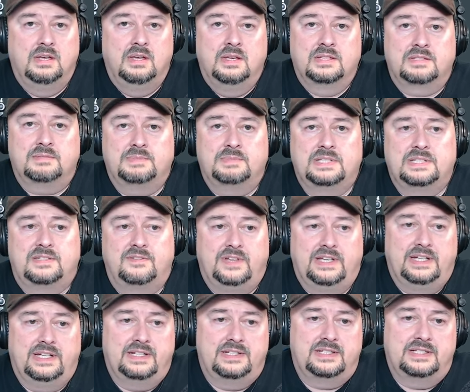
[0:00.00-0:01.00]
Some
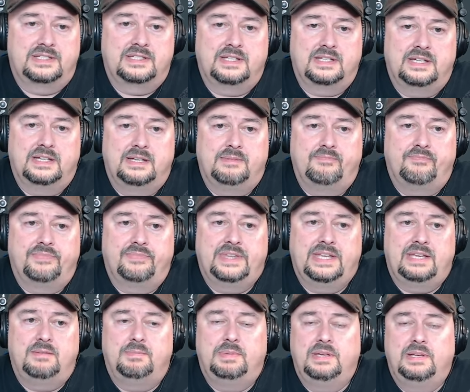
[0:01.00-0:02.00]
disadvantages, they
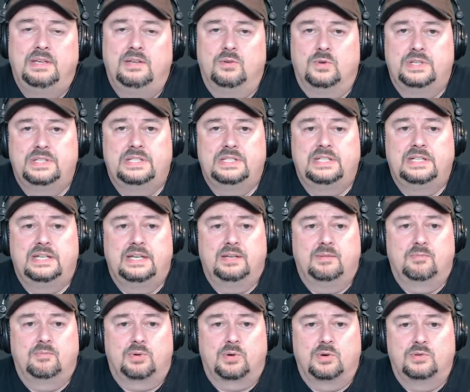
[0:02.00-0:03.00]
can be noisy
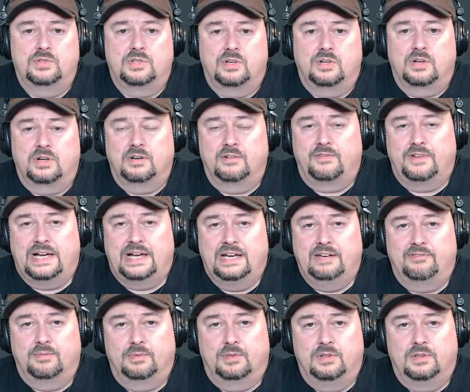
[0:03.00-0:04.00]
and prone to RFI
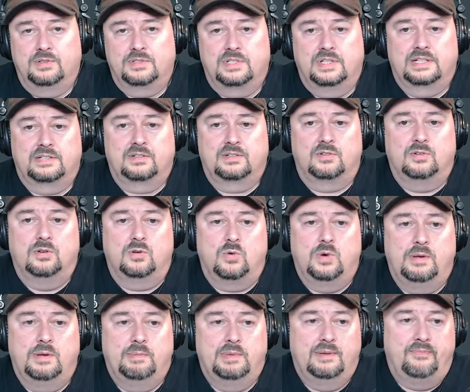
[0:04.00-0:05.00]
from close electrical
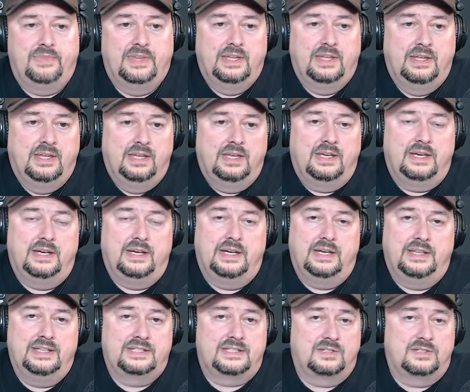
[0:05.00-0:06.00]
equipment.
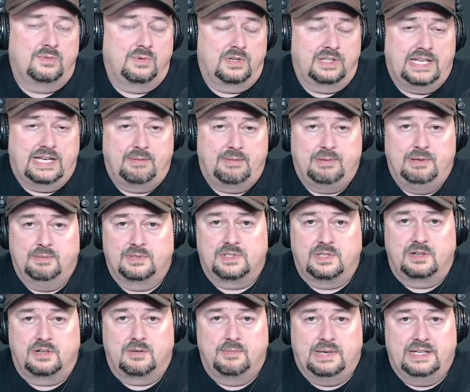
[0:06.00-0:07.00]
And this is where a lot of people
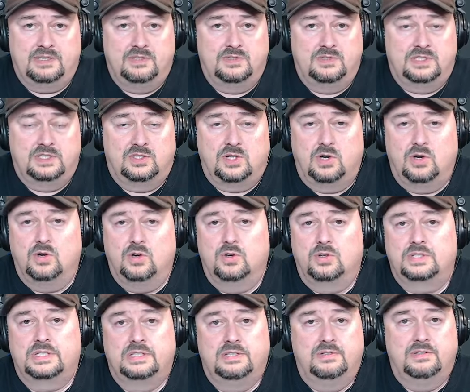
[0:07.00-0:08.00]
talk about using
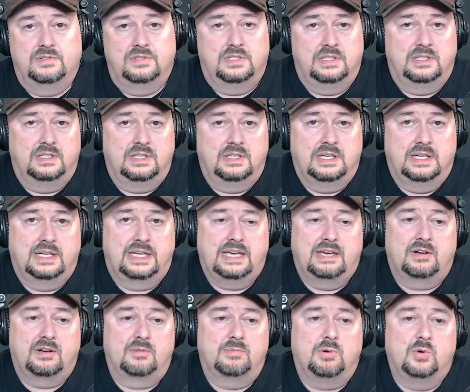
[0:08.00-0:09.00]
chokes and using
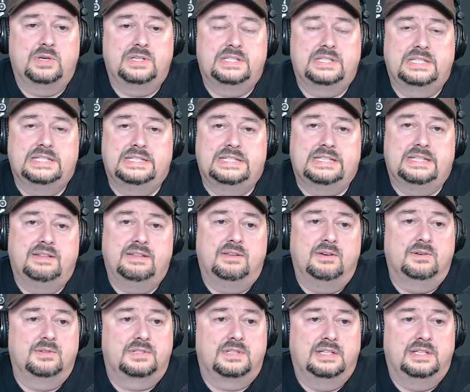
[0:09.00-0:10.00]
counterpoises and
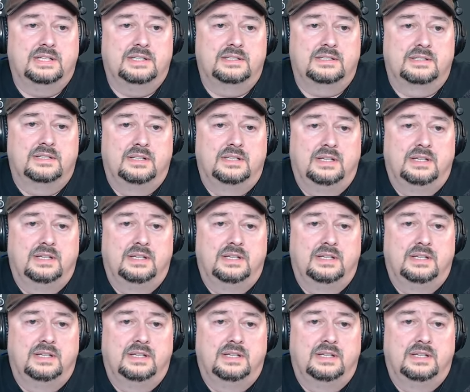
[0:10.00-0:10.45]
those things.